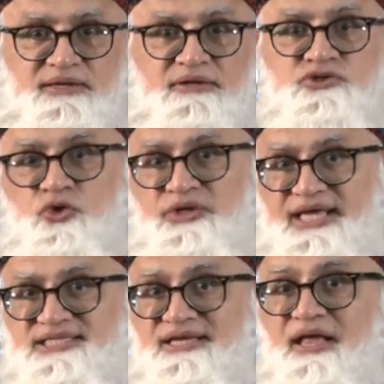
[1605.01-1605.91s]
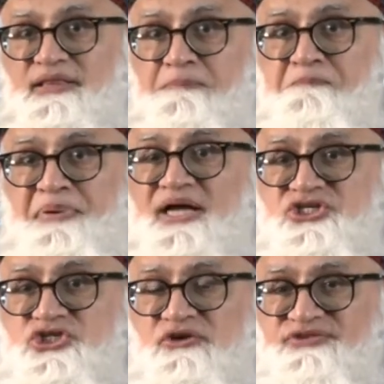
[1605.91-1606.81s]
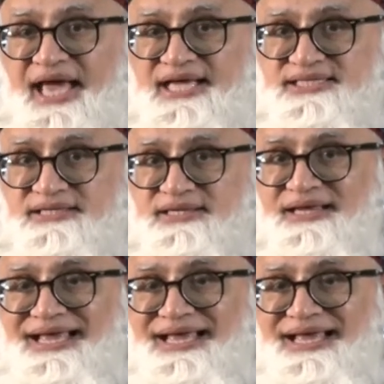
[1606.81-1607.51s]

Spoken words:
So yes, the purchase of the asset